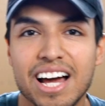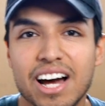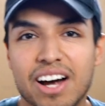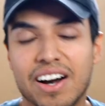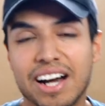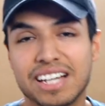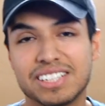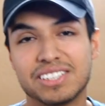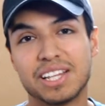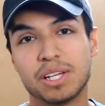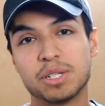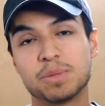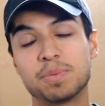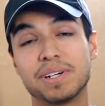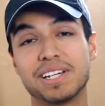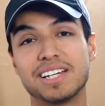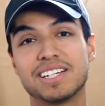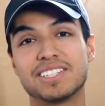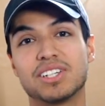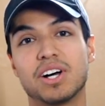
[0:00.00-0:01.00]
Alright, so that was
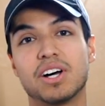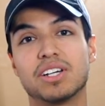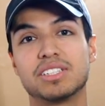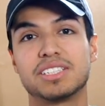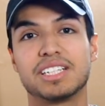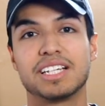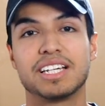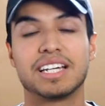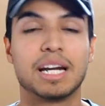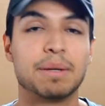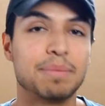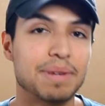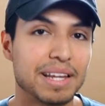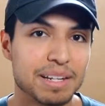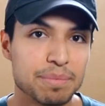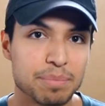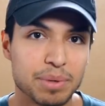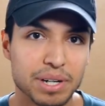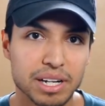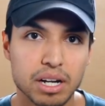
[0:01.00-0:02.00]
pretty exhausting and I'm
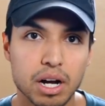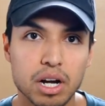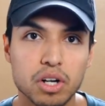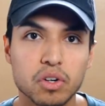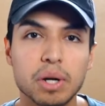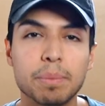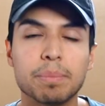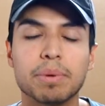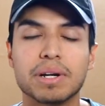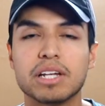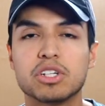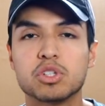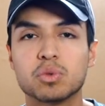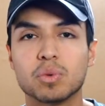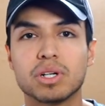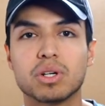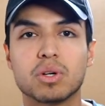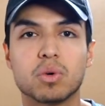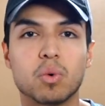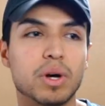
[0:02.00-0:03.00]
getting pretty hungry, but I just
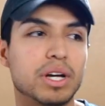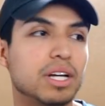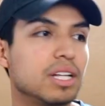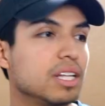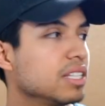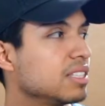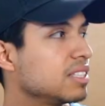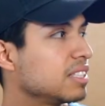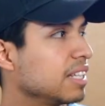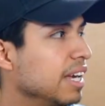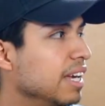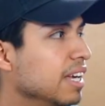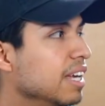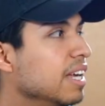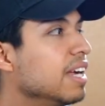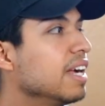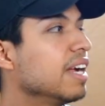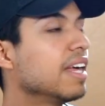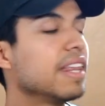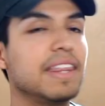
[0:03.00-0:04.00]
want to quickly say
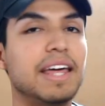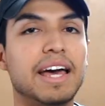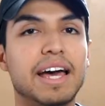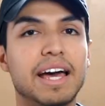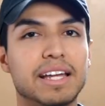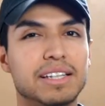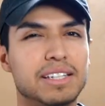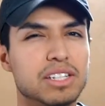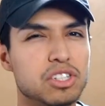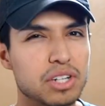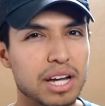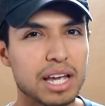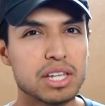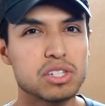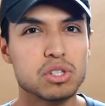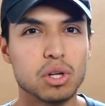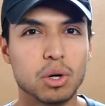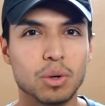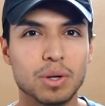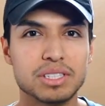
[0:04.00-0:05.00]
that, did you
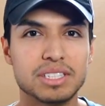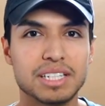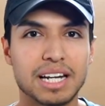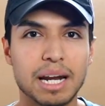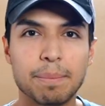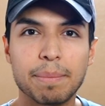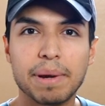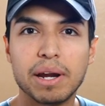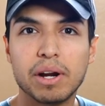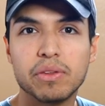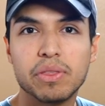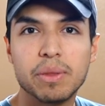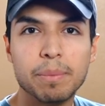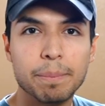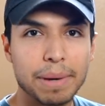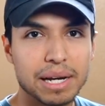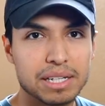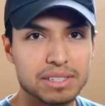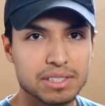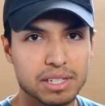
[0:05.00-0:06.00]
guys notice that I paired the
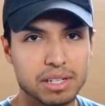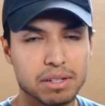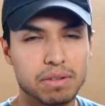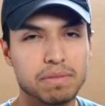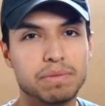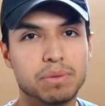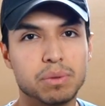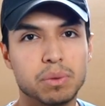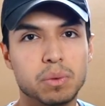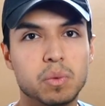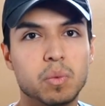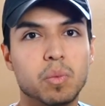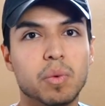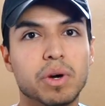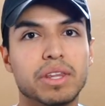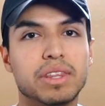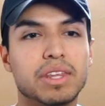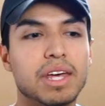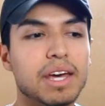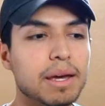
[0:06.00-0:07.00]
Mexican food
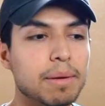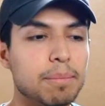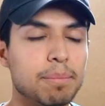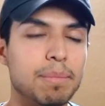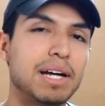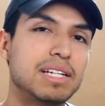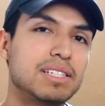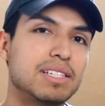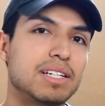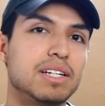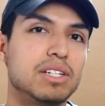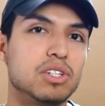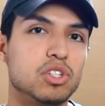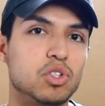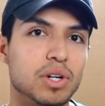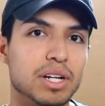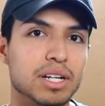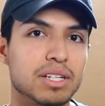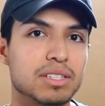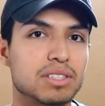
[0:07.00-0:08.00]
with Mexican
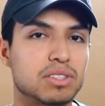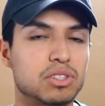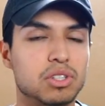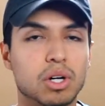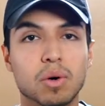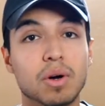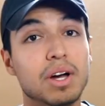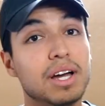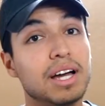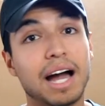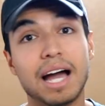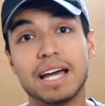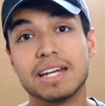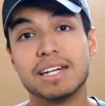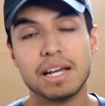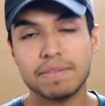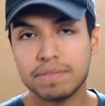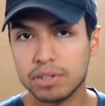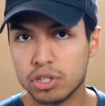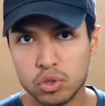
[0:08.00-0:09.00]
drinks? So I
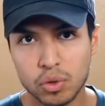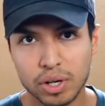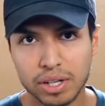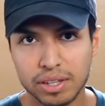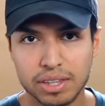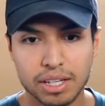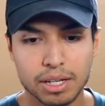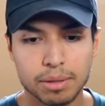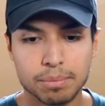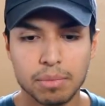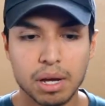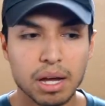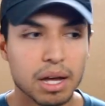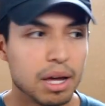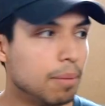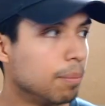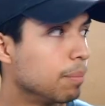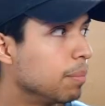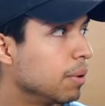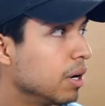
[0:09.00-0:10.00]
never drink them,
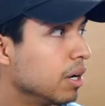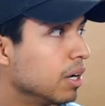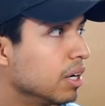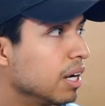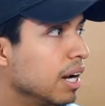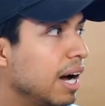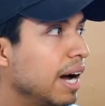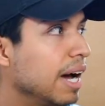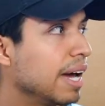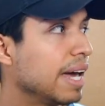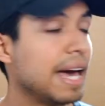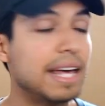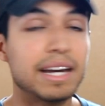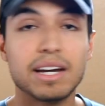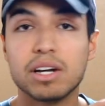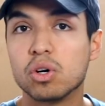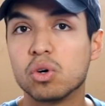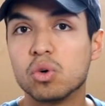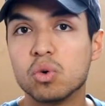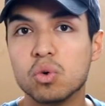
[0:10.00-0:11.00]
but I
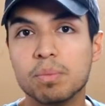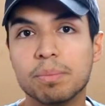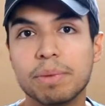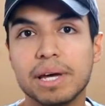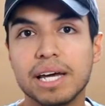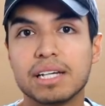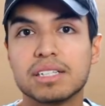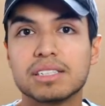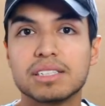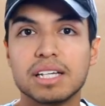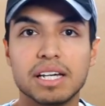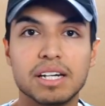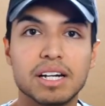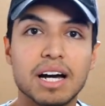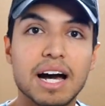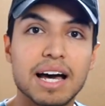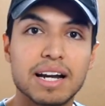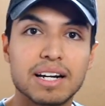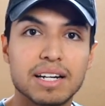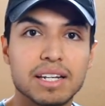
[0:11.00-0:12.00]
added a Jumex and a
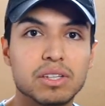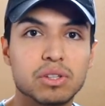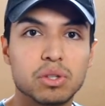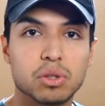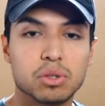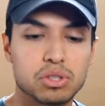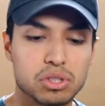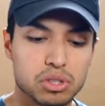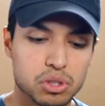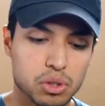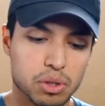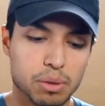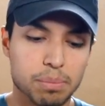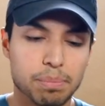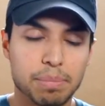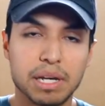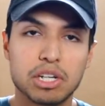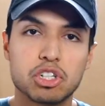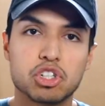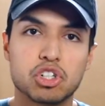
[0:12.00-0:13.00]
Jarritos to the
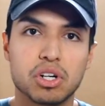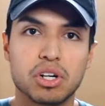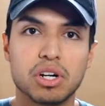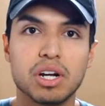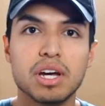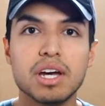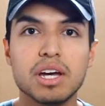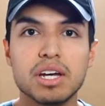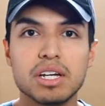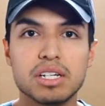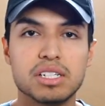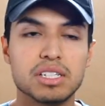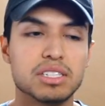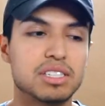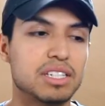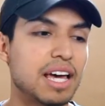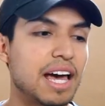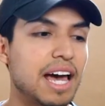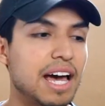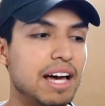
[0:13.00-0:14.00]
picture just
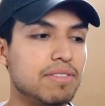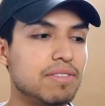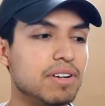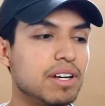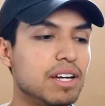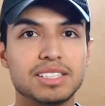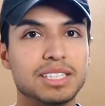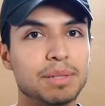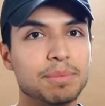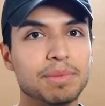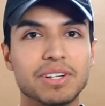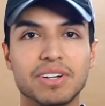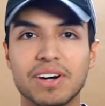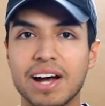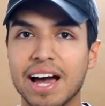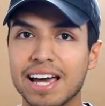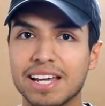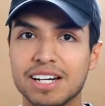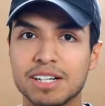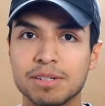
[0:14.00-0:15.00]
to have similar
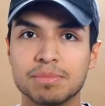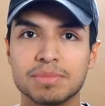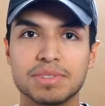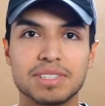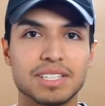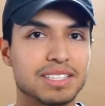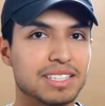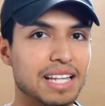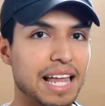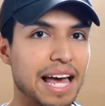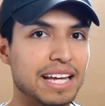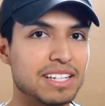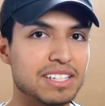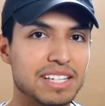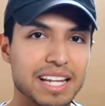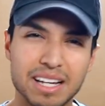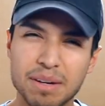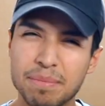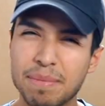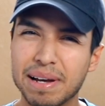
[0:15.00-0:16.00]
items slash
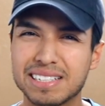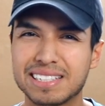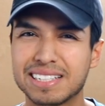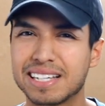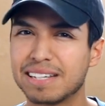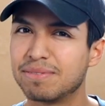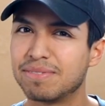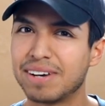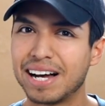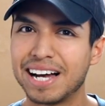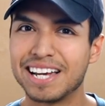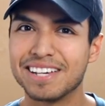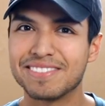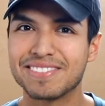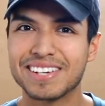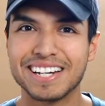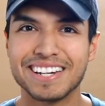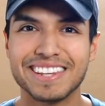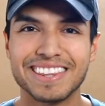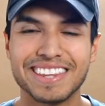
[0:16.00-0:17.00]
like a Mexican vibe
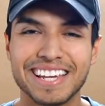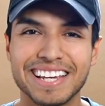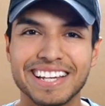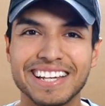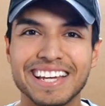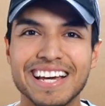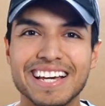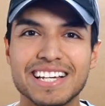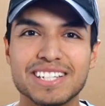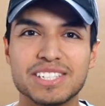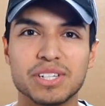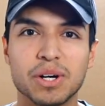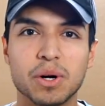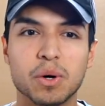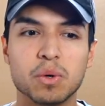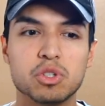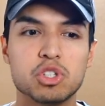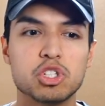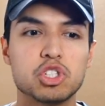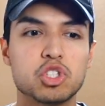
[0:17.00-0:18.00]
kind of thing.
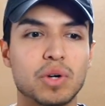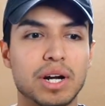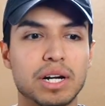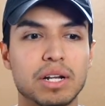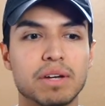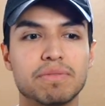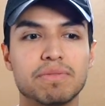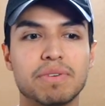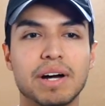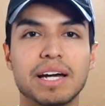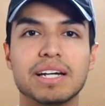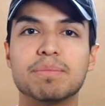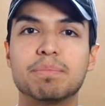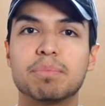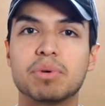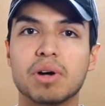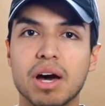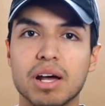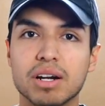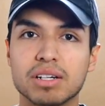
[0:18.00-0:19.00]
So just try to find
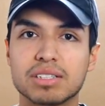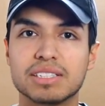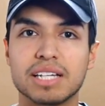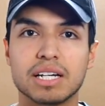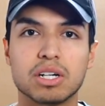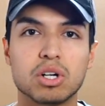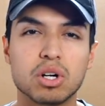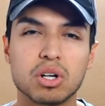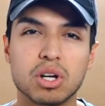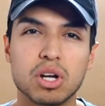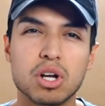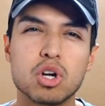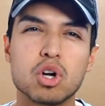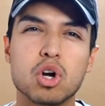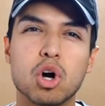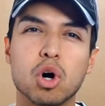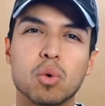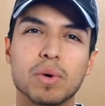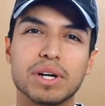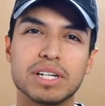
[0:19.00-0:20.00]
products that can
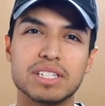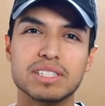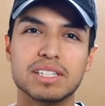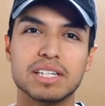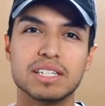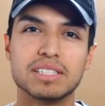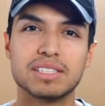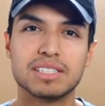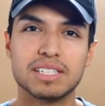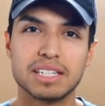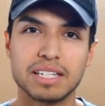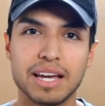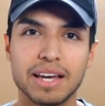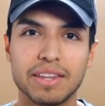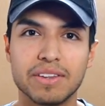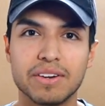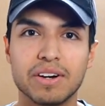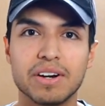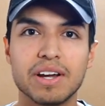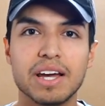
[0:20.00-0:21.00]
coexist
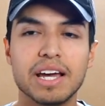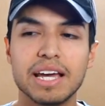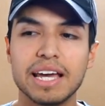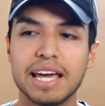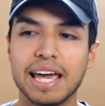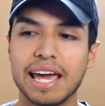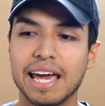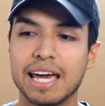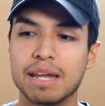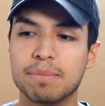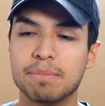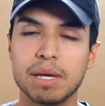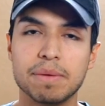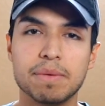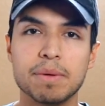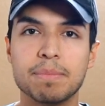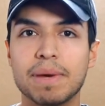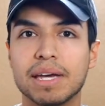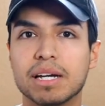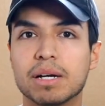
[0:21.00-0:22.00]
together and
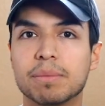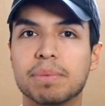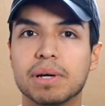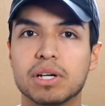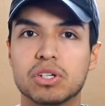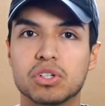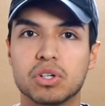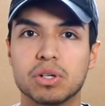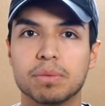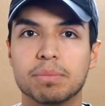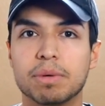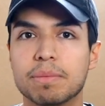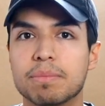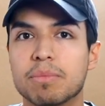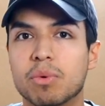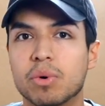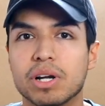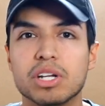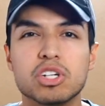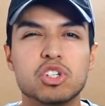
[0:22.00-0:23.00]
maybe make a picture a bit
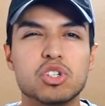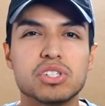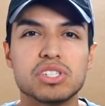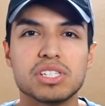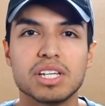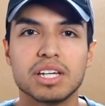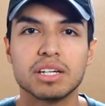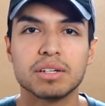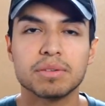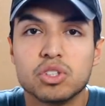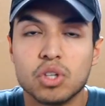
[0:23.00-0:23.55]
more interesting.